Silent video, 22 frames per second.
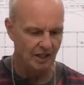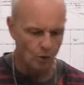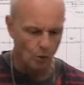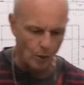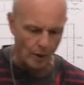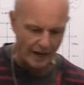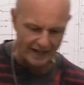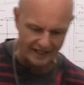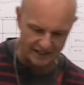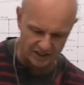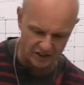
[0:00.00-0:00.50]

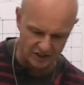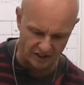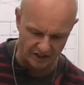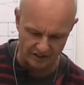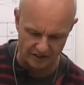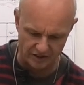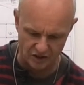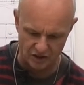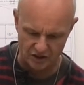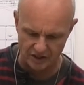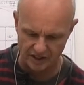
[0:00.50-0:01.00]
where you can see
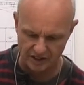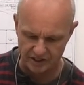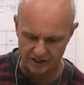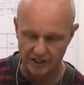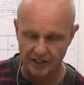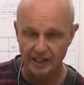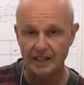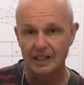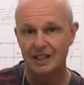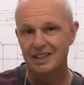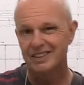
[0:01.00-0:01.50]
the
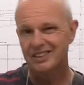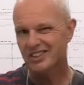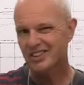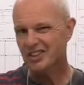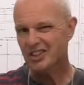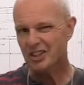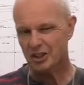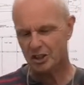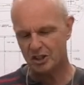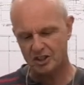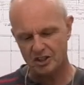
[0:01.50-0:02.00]
stitching so
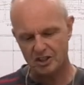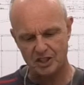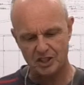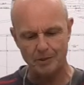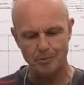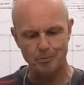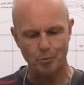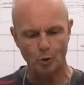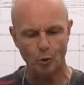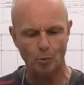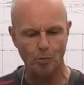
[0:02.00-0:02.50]
just a
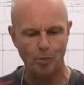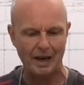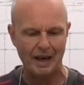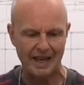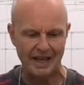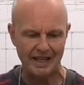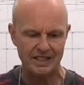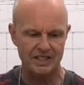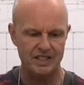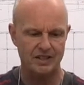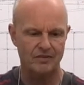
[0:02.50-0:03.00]
simple
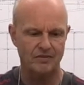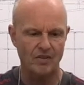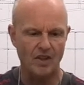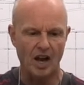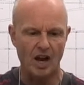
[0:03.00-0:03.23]
plate